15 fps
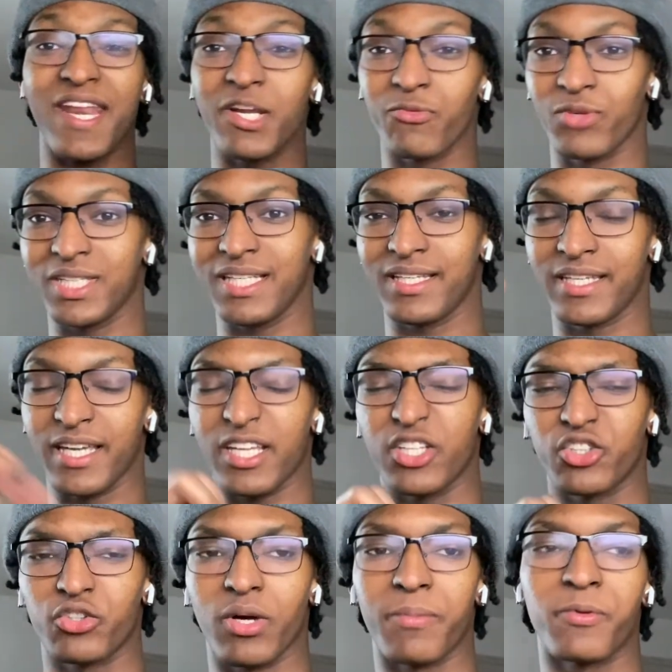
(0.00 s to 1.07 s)
really get in
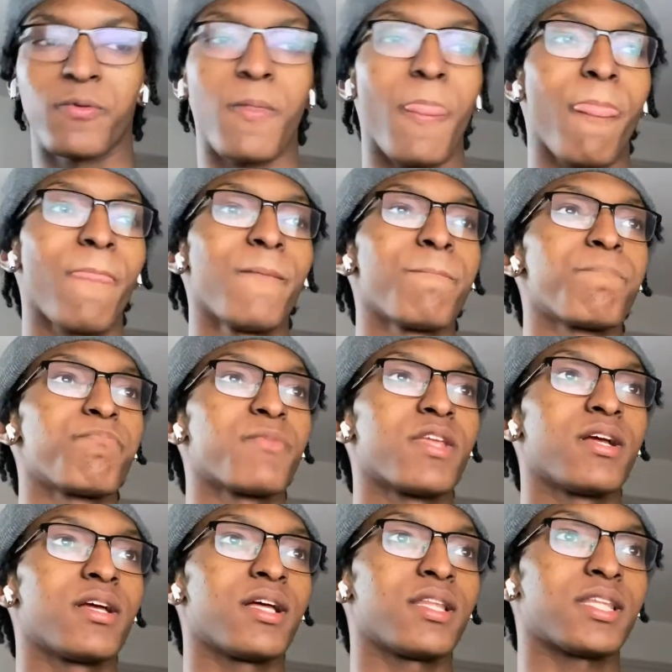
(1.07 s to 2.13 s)
trouble.
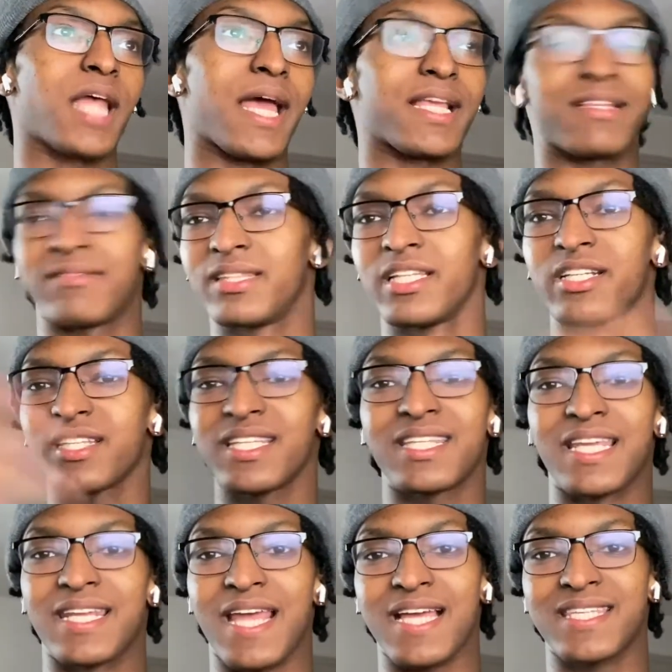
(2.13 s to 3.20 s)
Like, literally the
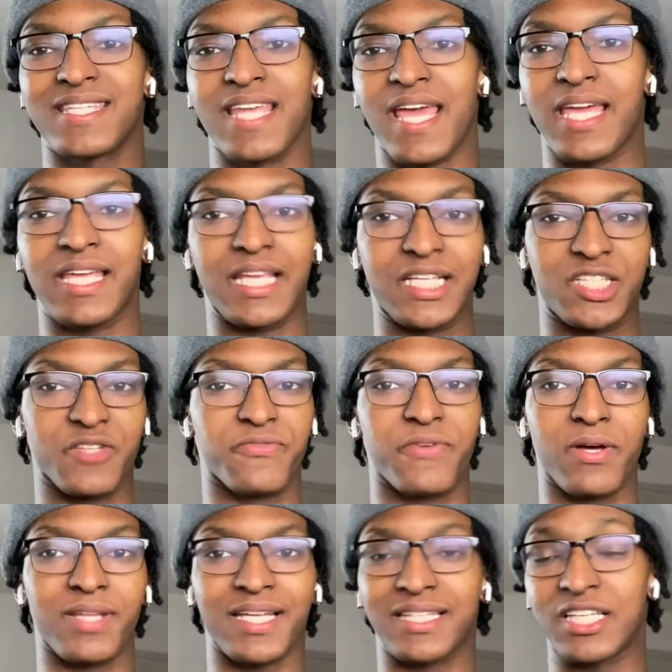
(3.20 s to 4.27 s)
next day, it just felt
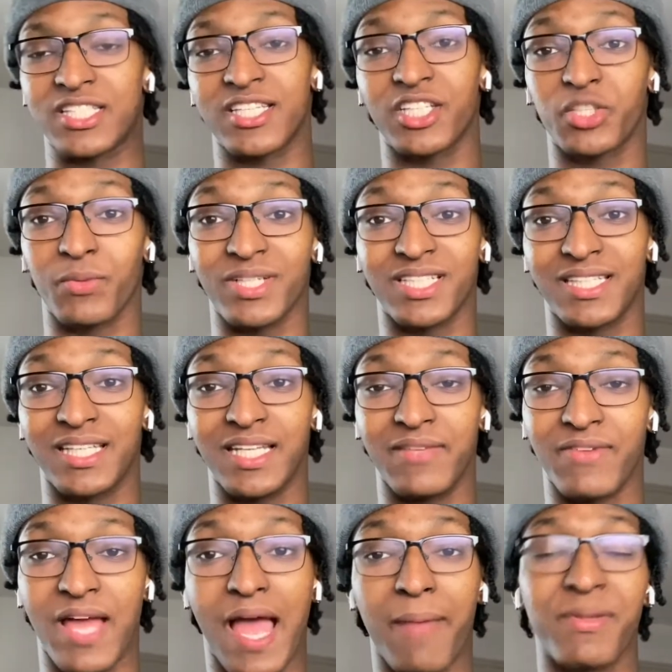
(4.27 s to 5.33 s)
like the situation didn't
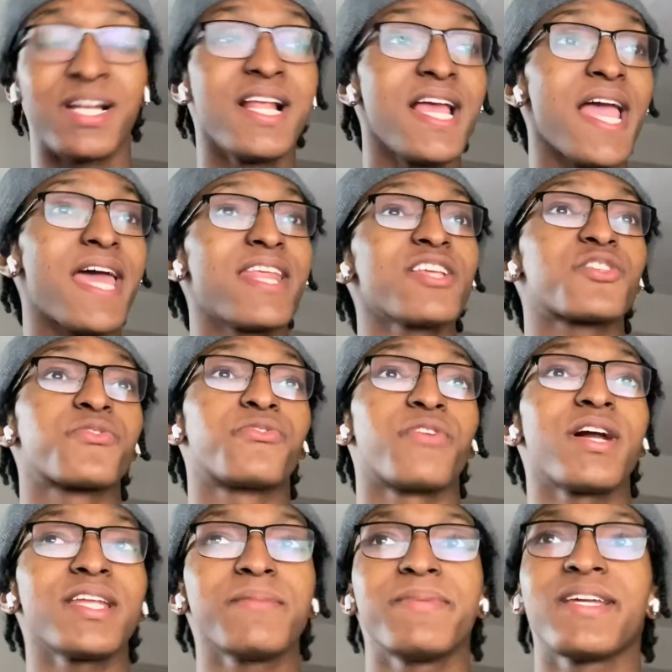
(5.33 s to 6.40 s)
even happen. And it's
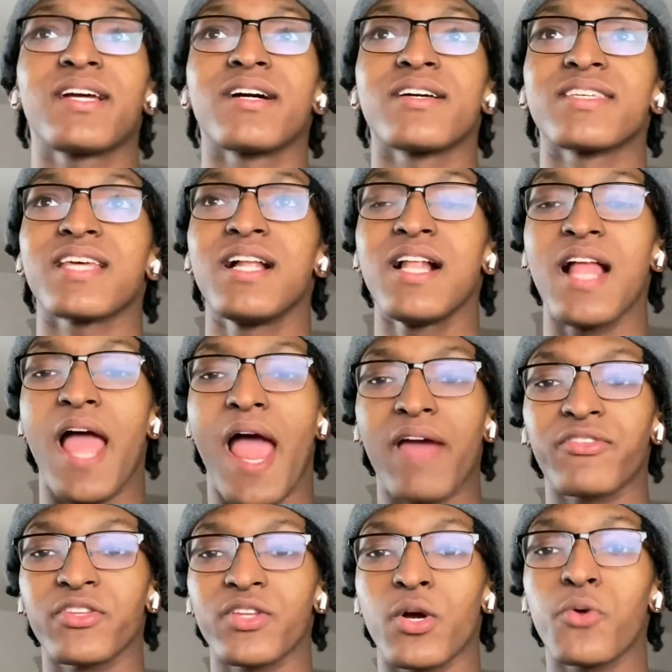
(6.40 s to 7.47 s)
funny because
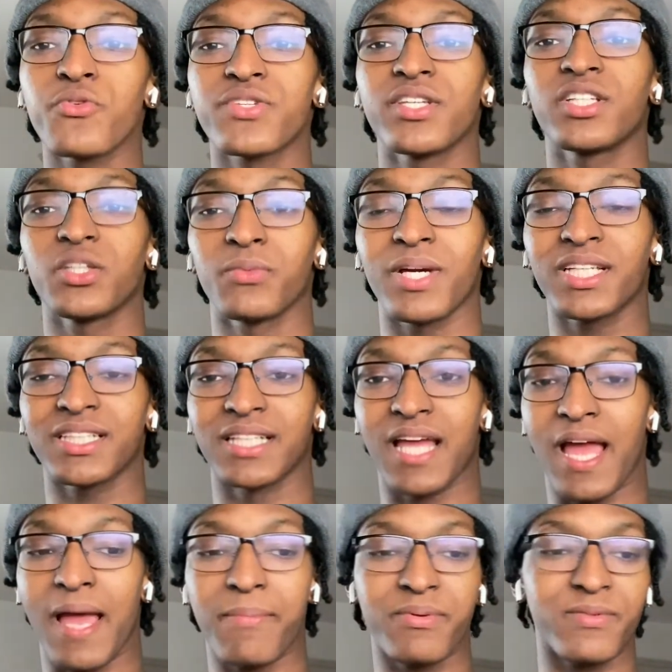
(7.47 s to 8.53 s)
after the whole situation
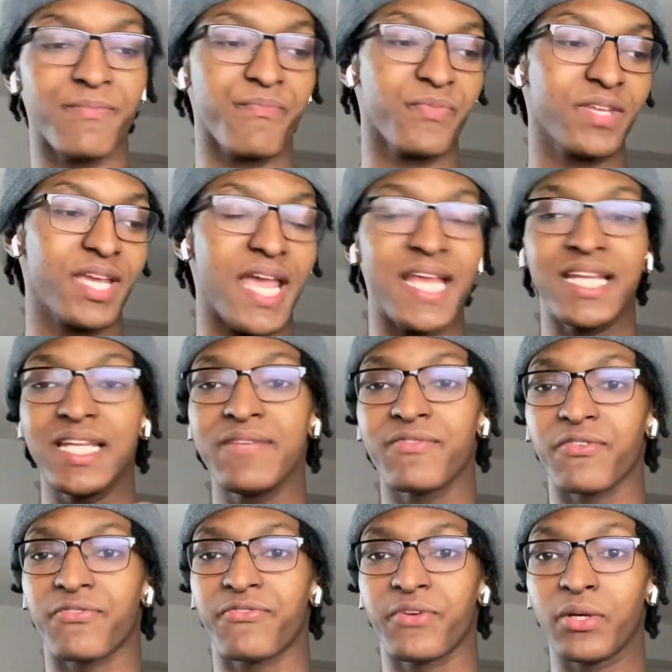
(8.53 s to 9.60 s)
happened, it didn't even
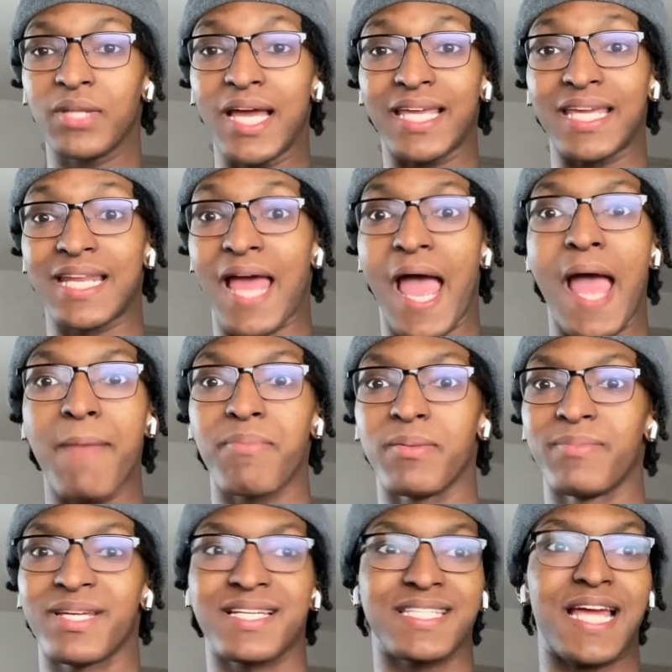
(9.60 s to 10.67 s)
feel like it happened
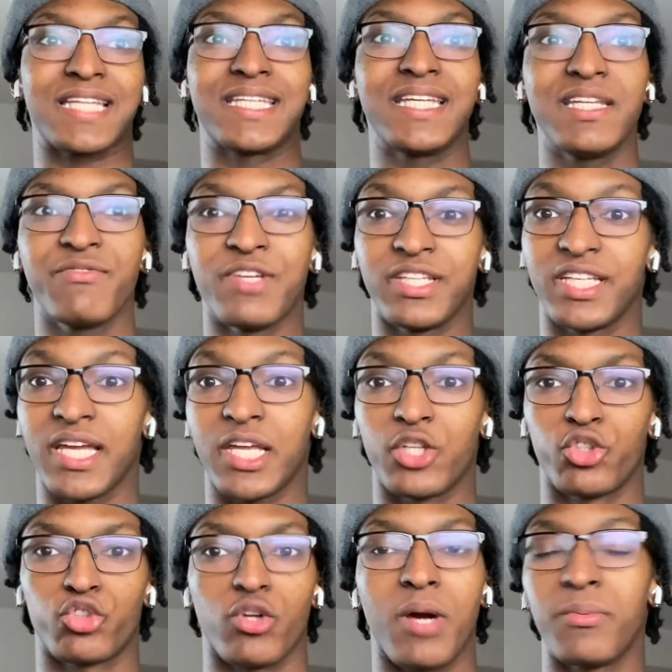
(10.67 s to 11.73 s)
because I didn't even get in
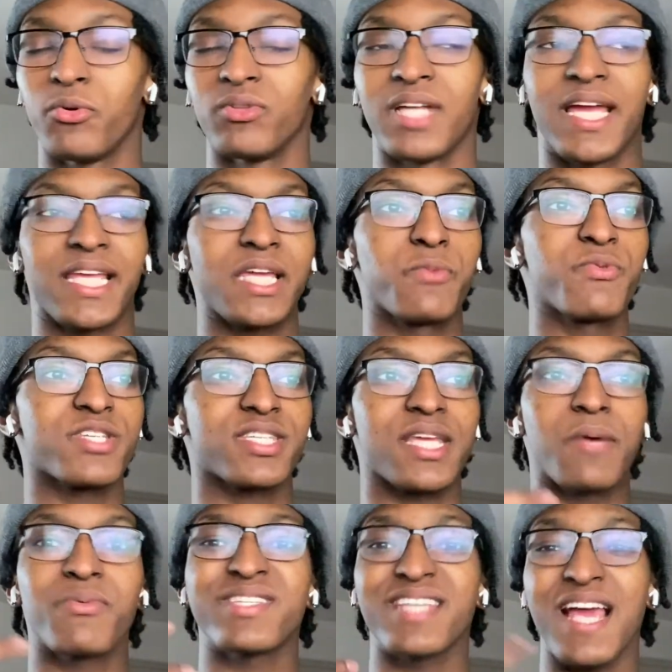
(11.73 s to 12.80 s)
trouble. Like, it
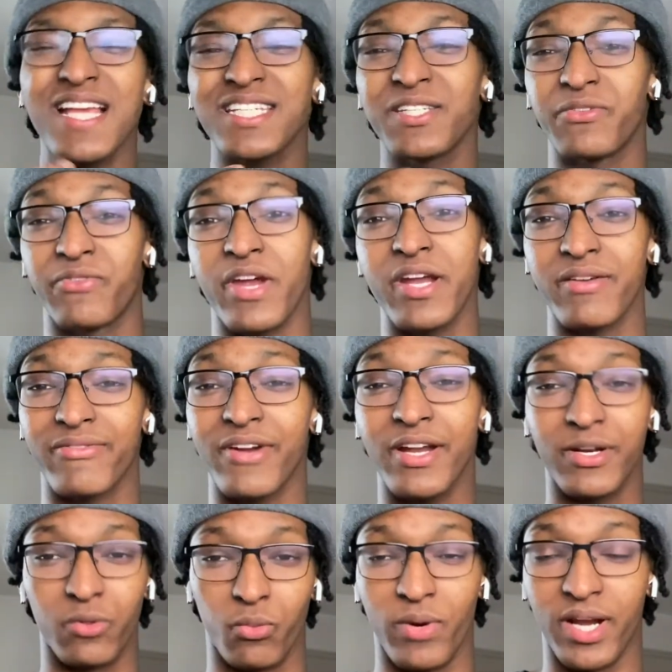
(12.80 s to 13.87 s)
was actually very, very
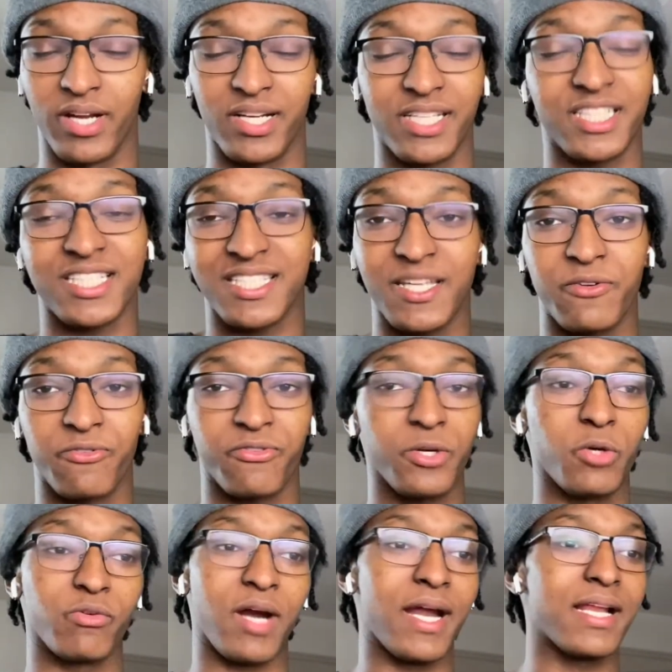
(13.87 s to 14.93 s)
weird. It just didn't feel
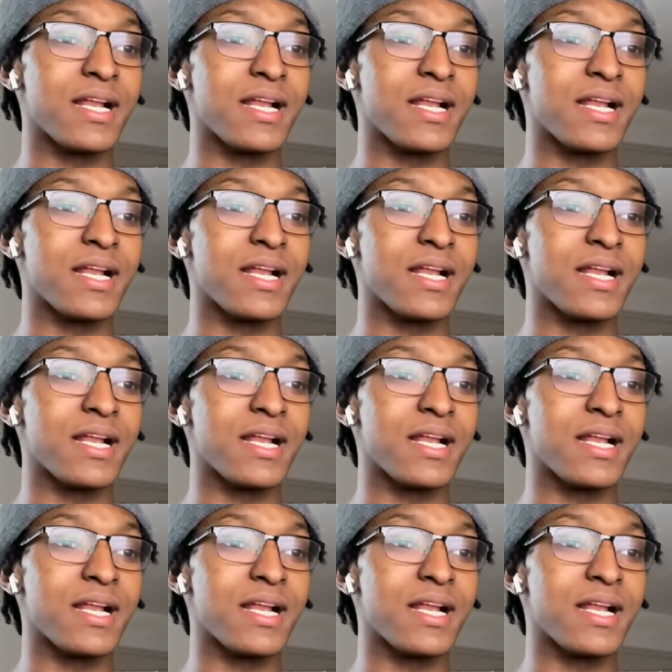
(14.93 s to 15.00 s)
right.